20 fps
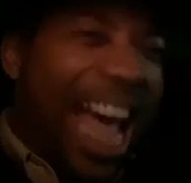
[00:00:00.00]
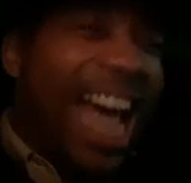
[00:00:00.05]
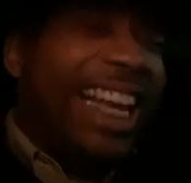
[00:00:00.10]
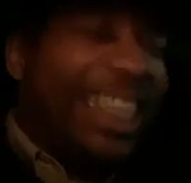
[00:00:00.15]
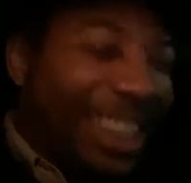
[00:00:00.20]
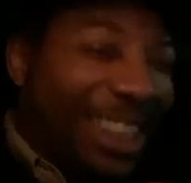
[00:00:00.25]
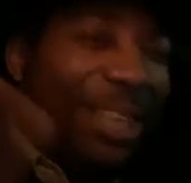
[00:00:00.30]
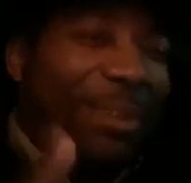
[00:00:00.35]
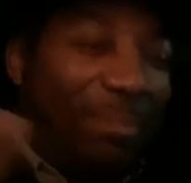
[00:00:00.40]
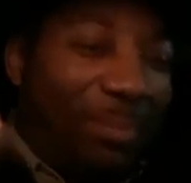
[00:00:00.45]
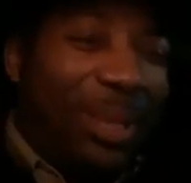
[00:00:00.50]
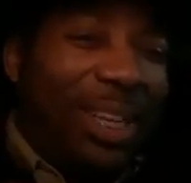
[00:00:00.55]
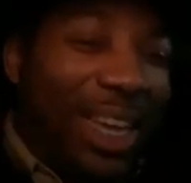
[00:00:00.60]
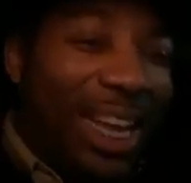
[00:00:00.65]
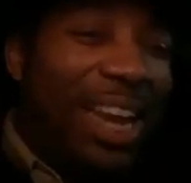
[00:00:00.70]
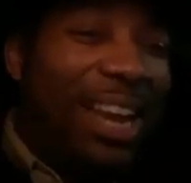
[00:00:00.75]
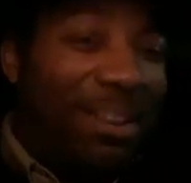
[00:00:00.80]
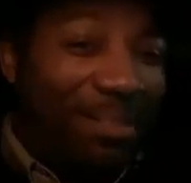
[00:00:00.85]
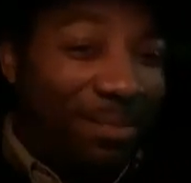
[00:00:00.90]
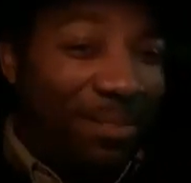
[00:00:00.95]
as the
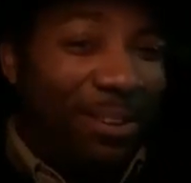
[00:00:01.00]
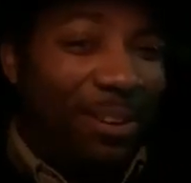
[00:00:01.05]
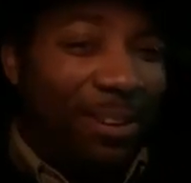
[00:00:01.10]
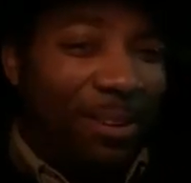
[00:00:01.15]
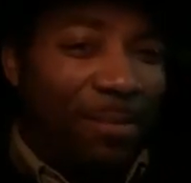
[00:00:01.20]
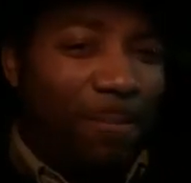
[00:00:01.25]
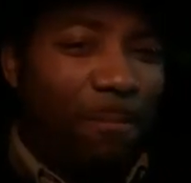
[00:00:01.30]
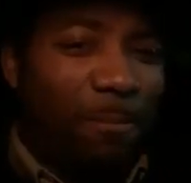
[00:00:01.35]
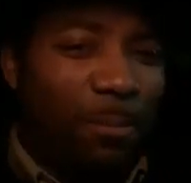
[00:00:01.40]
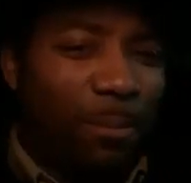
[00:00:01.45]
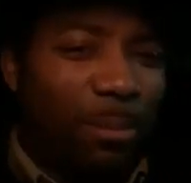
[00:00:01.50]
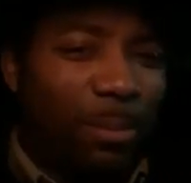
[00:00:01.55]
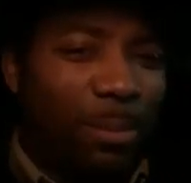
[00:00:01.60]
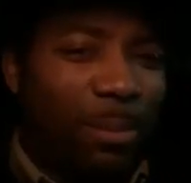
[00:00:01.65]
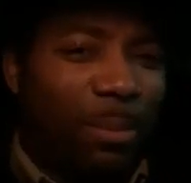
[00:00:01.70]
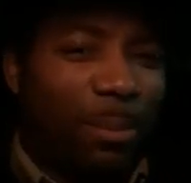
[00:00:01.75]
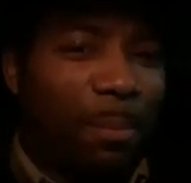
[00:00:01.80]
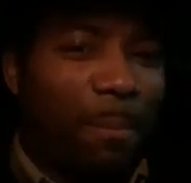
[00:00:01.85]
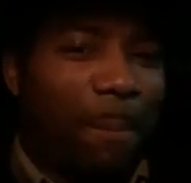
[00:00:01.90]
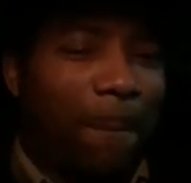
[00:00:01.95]
believer.
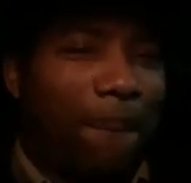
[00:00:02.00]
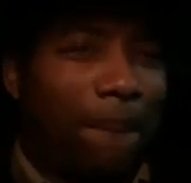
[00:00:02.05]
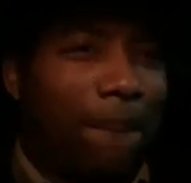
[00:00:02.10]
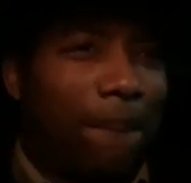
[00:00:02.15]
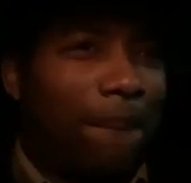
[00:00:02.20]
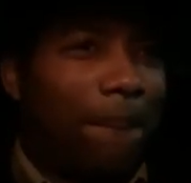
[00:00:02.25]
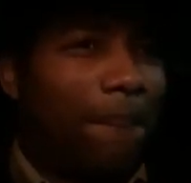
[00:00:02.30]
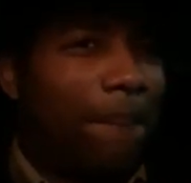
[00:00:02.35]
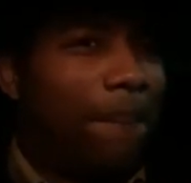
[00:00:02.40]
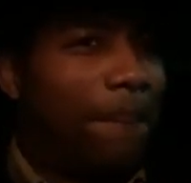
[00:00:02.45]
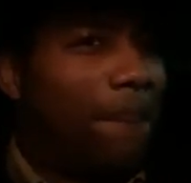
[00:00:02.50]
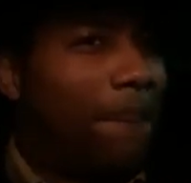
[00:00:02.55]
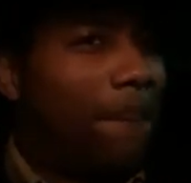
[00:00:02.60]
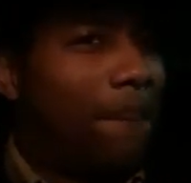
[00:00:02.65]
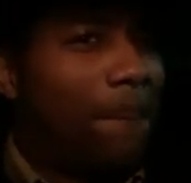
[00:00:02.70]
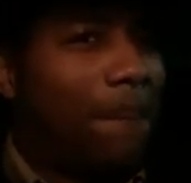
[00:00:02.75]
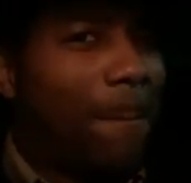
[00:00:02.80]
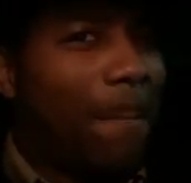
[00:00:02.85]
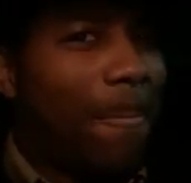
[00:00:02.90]
Mm.